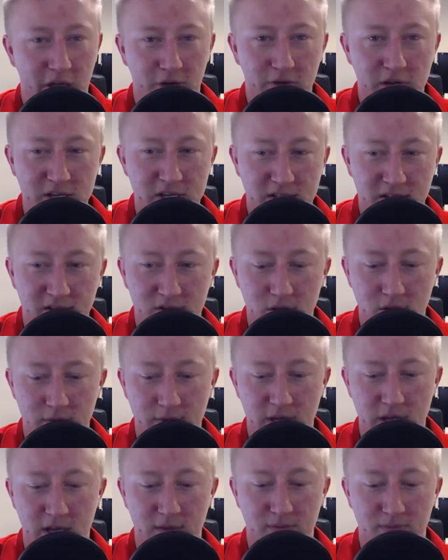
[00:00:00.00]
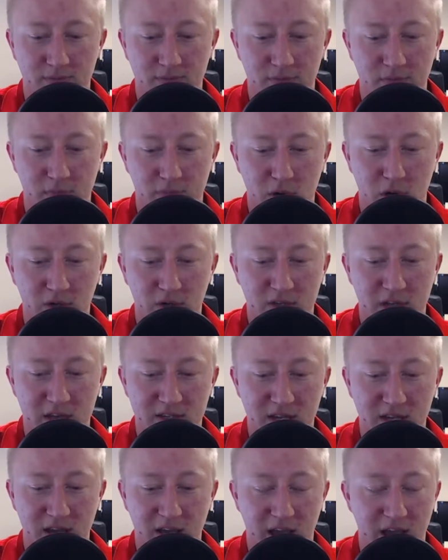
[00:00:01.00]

reason to be protesting,